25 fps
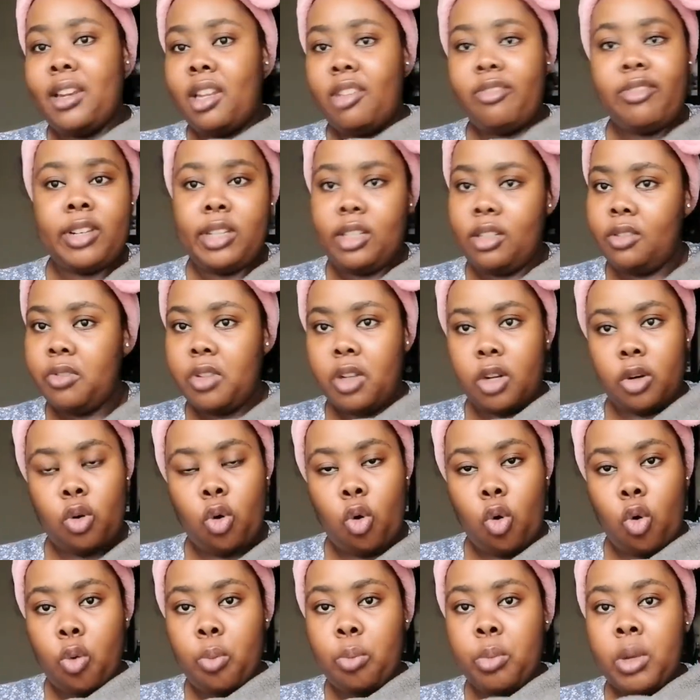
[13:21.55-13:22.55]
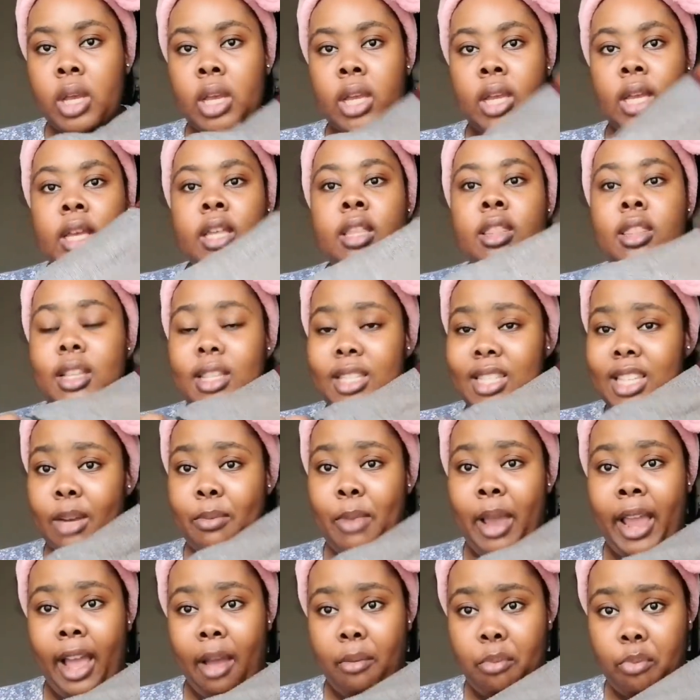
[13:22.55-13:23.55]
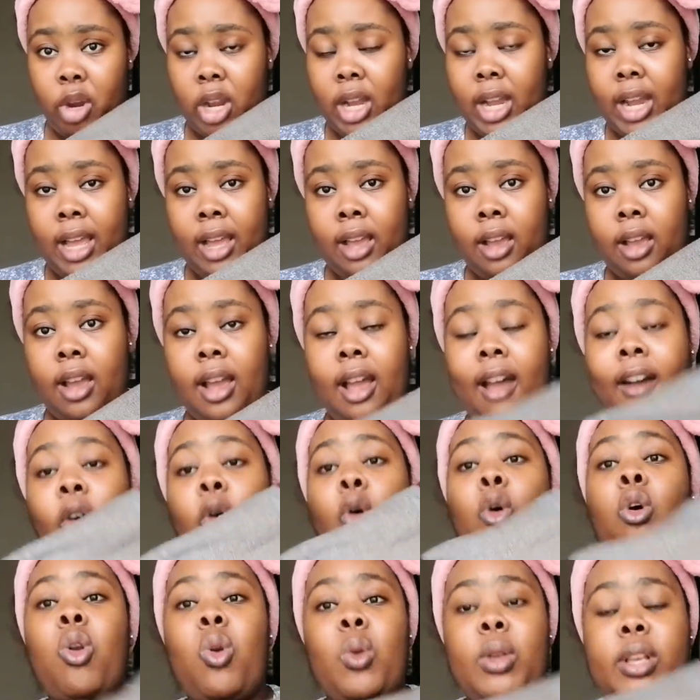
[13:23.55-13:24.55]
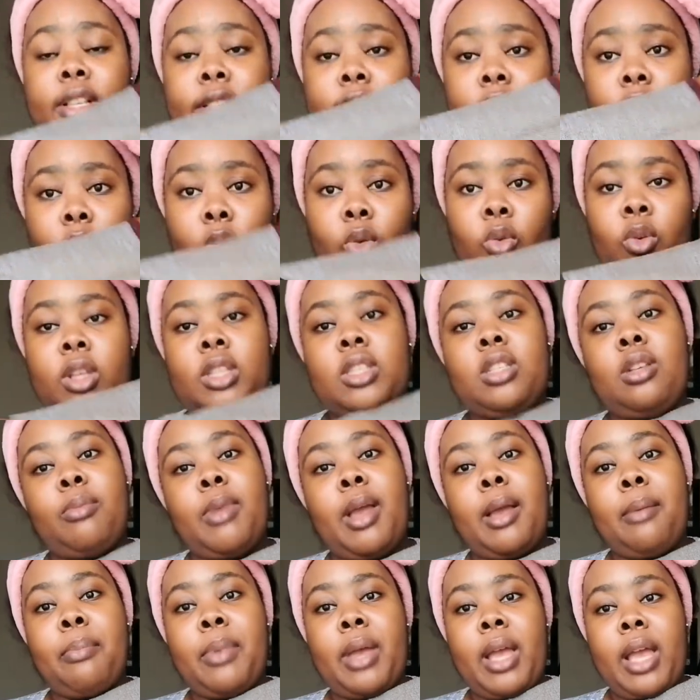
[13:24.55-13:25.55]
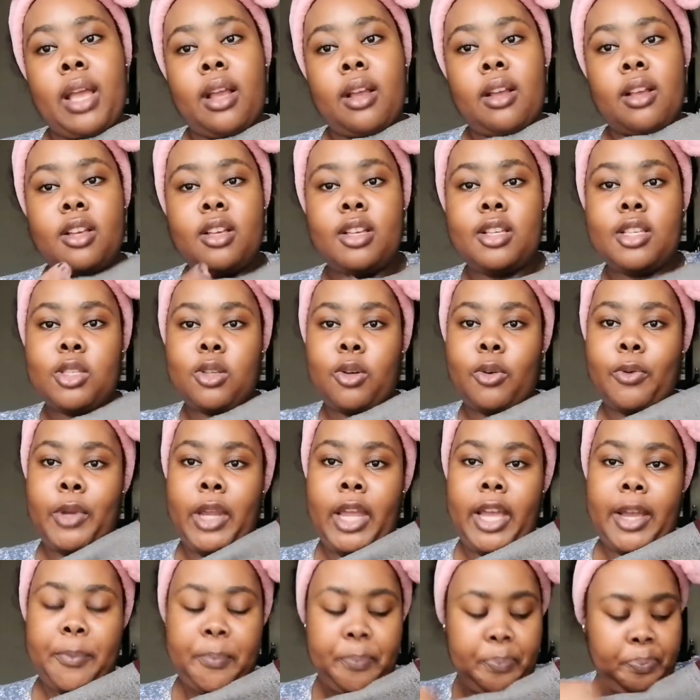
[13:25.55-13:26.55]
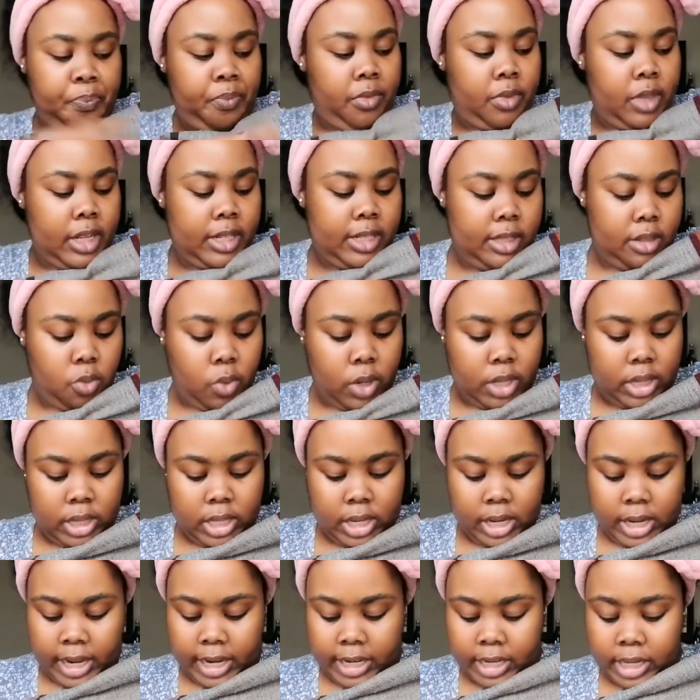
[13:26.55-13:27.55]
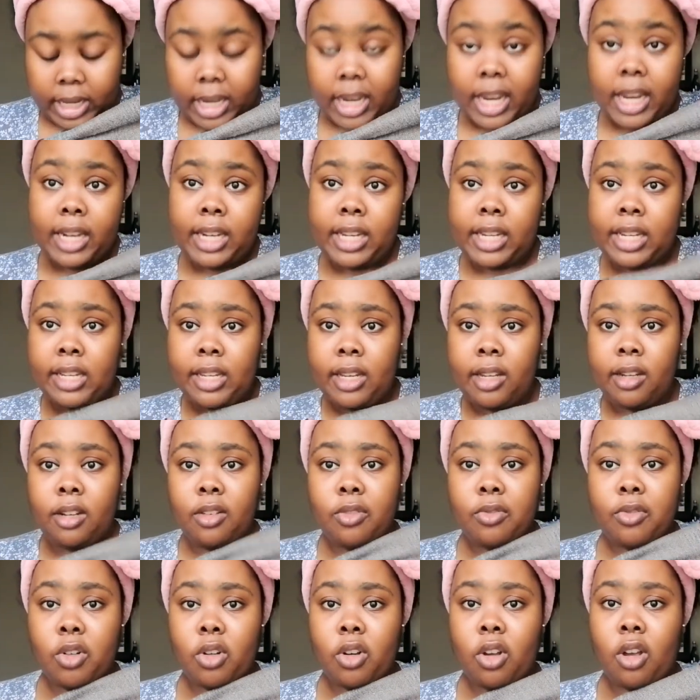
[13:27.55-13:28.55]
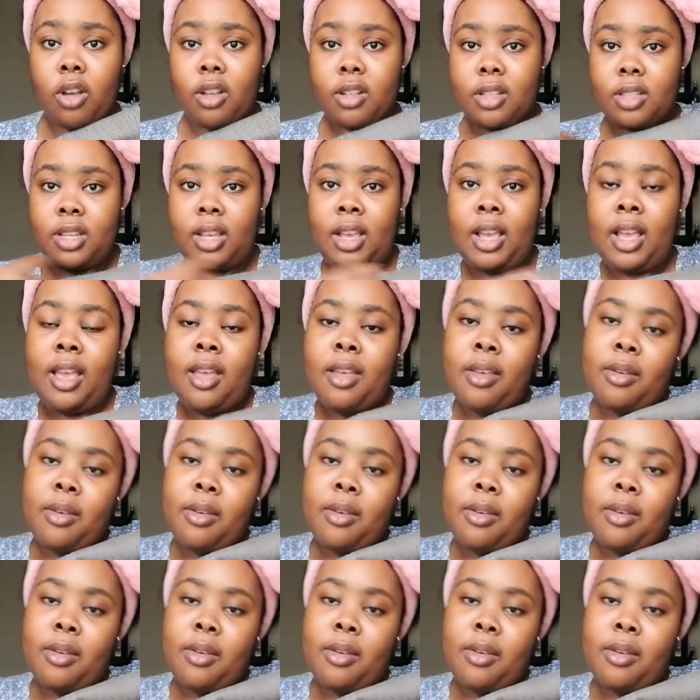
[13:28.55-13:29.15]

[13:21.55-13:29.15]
I never leave it at home. This and my umbrella are always in my bag. So yeah, that's the one thing I nearly forgot.